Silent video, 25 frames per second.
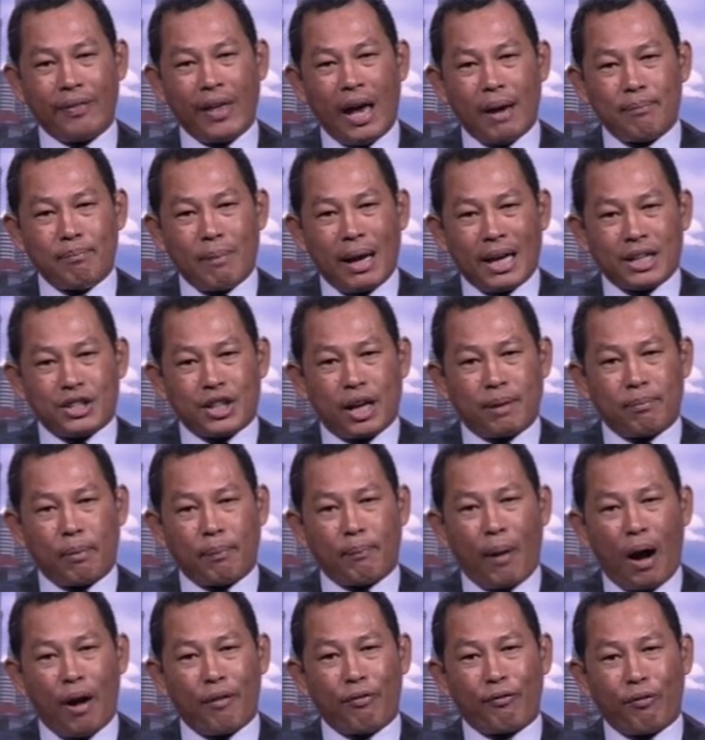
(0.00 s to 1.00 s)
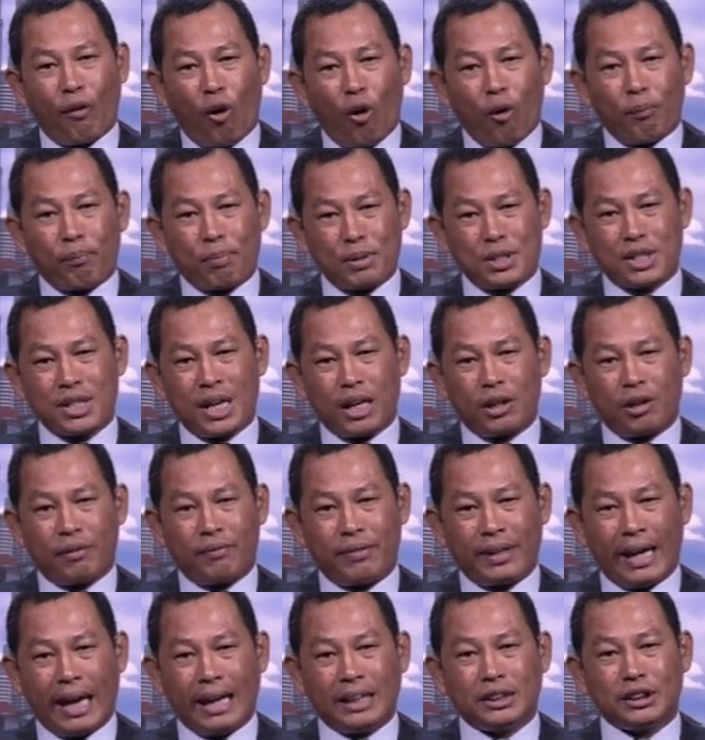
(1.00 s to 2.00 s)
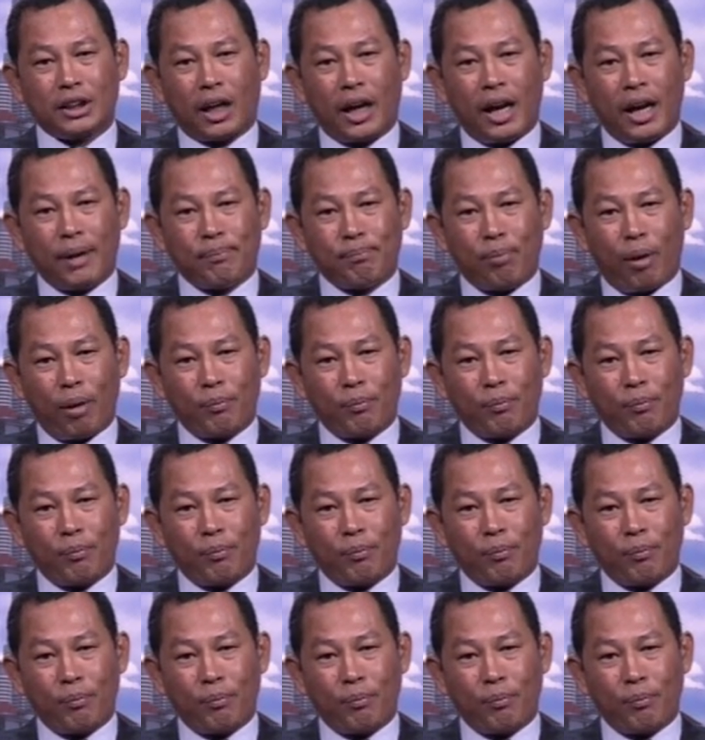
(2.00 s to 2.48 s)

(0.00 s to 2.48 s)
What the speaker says: That makes up about 4% of the entire